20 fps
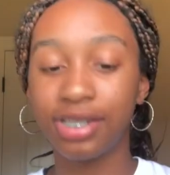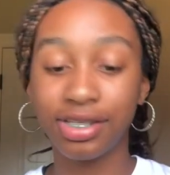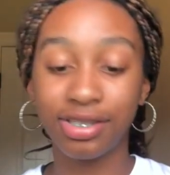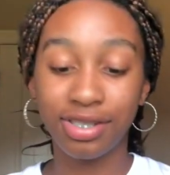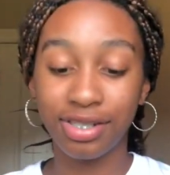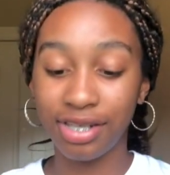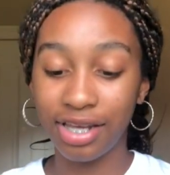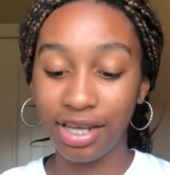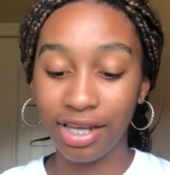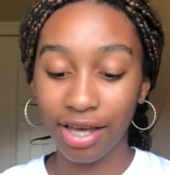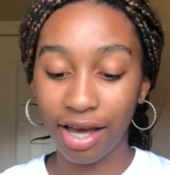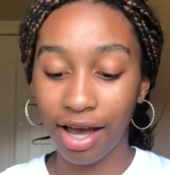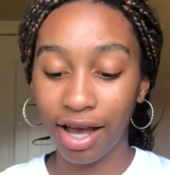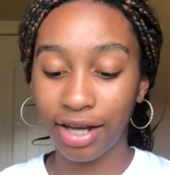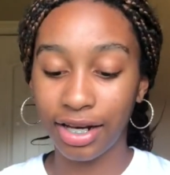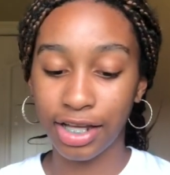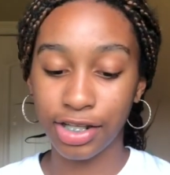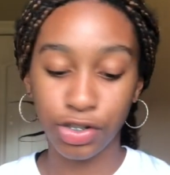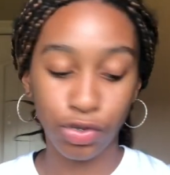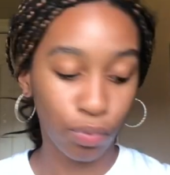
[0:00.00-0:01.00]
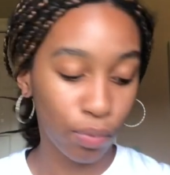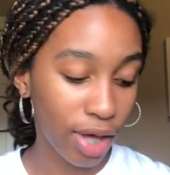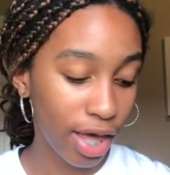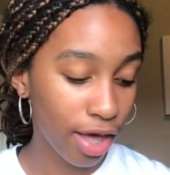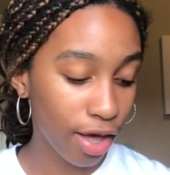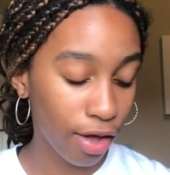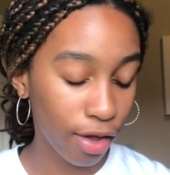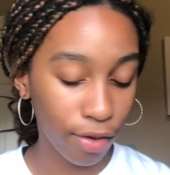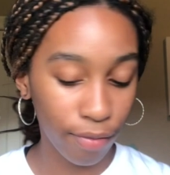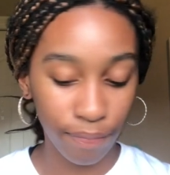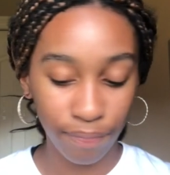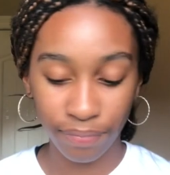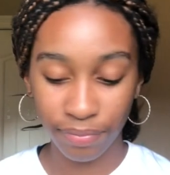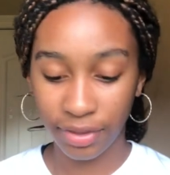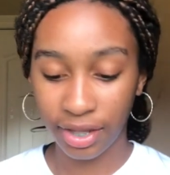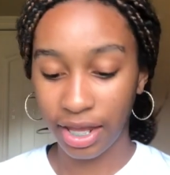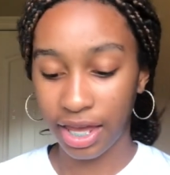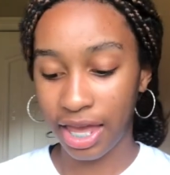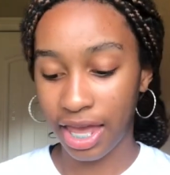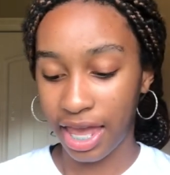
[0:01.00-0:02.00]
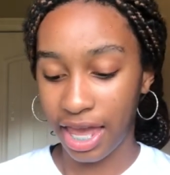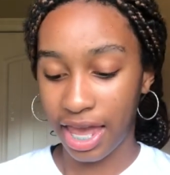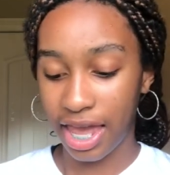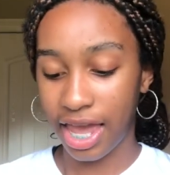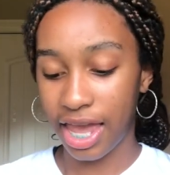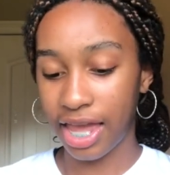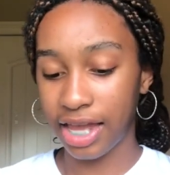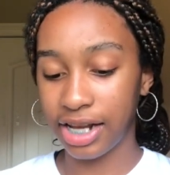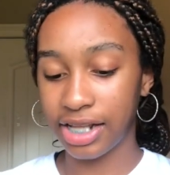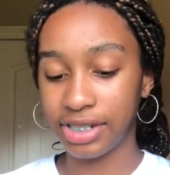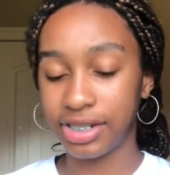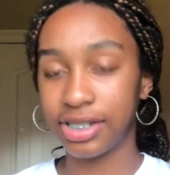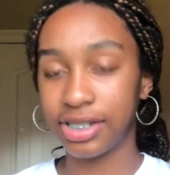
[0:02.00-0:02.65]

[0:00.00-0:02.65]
It's neon as well. And it